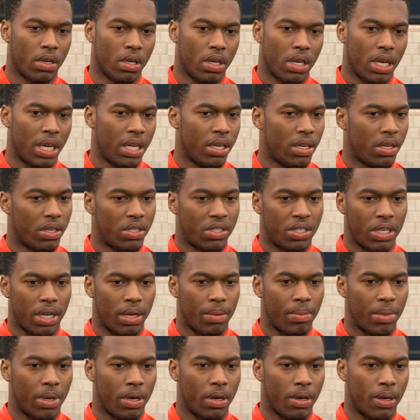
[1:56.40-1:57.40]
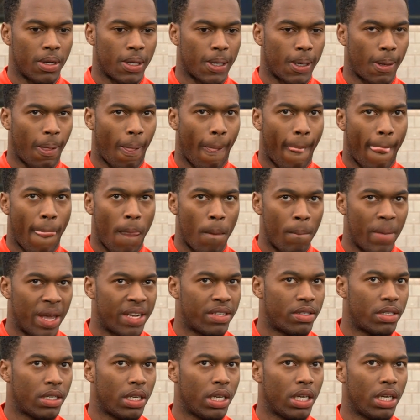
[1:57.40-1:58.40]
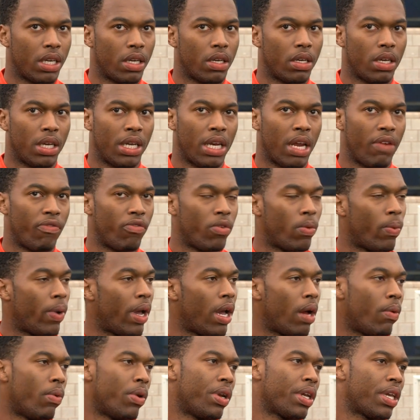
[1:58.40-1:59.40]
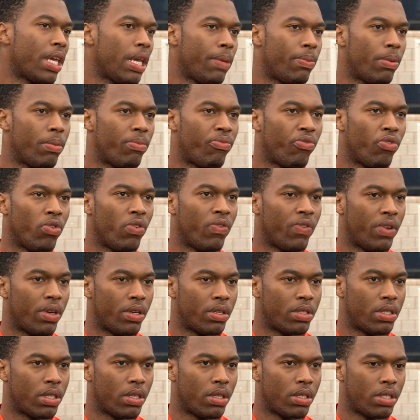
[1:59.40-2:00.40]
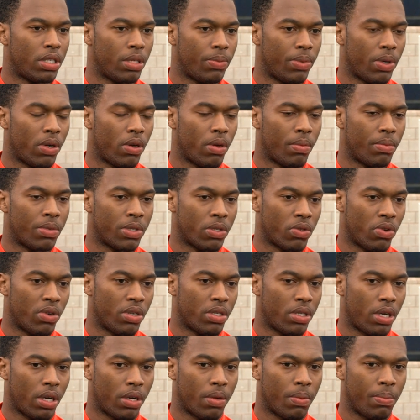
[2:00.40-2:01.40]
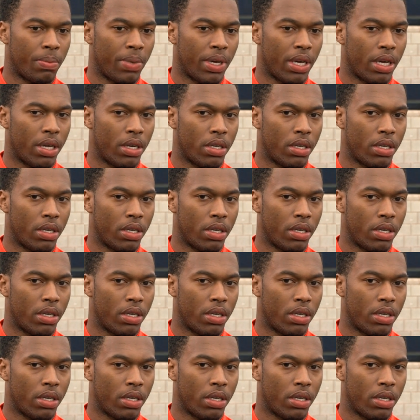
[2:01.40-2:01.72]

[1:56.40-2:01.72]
in the gym, and mentally in every way I want to keep improving to become as good as I can be,